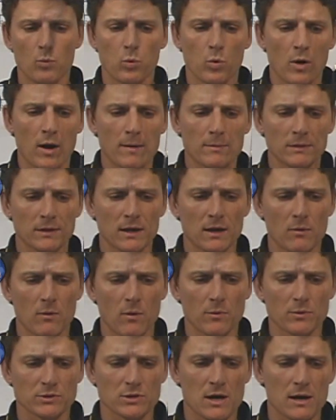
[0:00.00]
we're able to hit
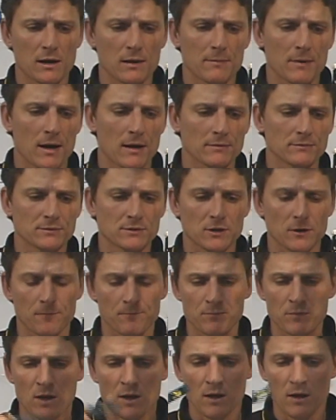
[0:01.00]
what we're talking about. So
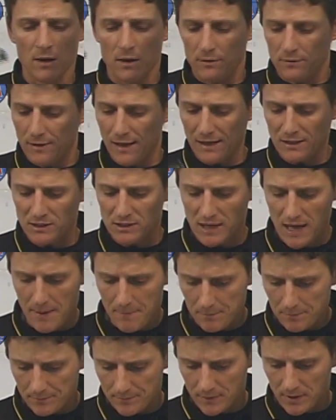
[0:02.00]
next
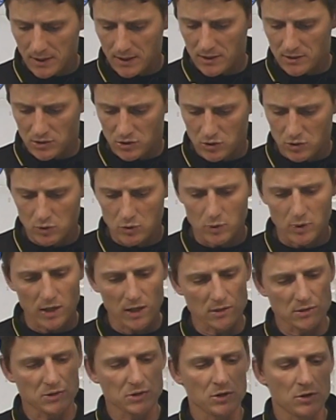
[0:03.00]
step is to
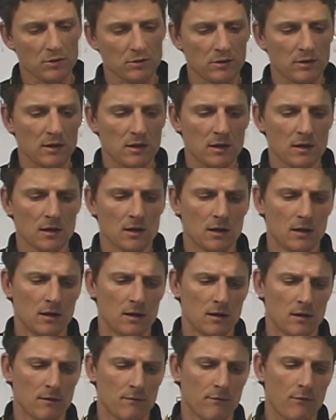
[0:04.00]
insert the
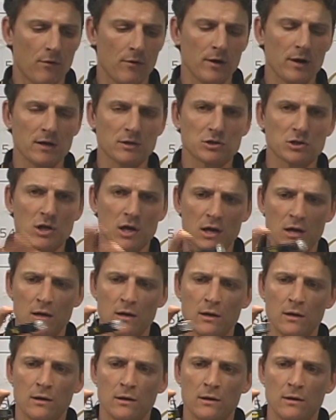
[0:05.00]
4-inch
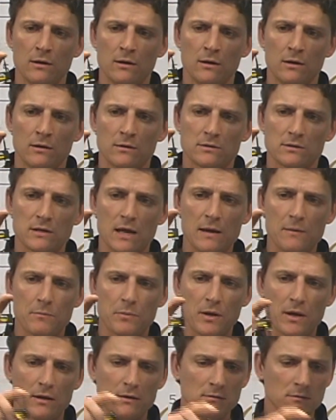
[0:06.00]
sight
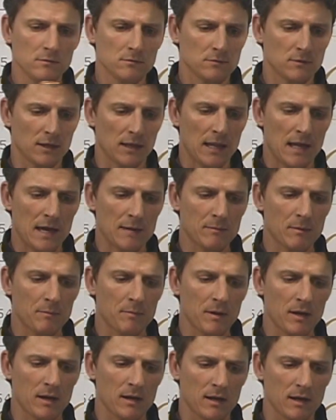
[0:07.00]
pin, the alignment
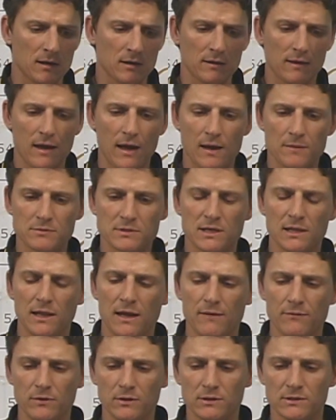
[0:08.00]
pin, into the HAMSKEA
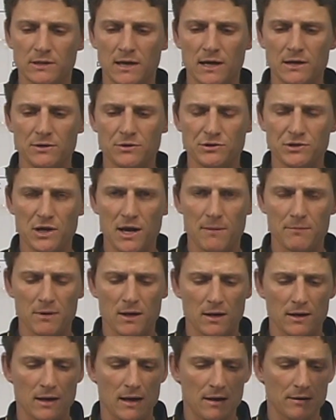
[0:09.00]
level and tighten your jam
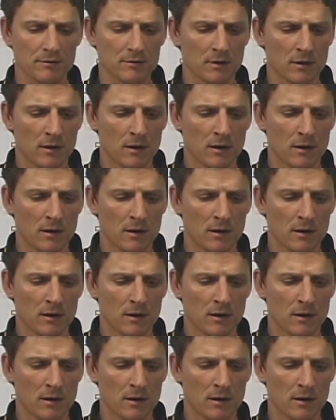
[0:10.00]
nut down.